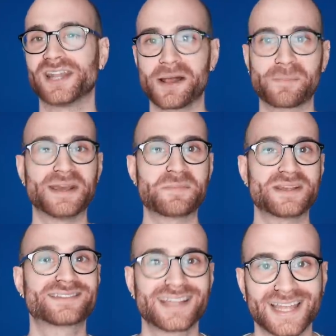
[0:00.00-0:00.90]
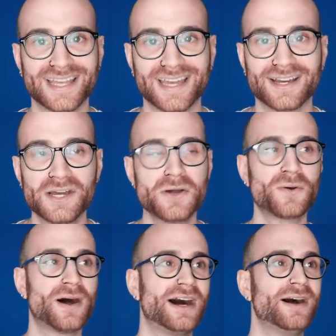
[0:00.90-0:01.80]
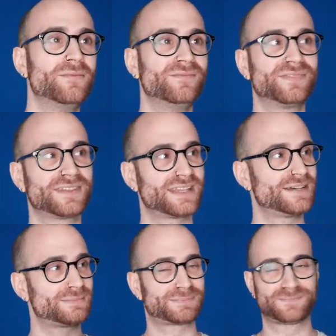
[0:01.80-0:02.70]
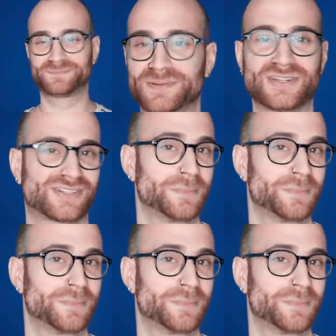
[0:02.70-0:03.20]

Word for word: and I'm being a bit silly here, but just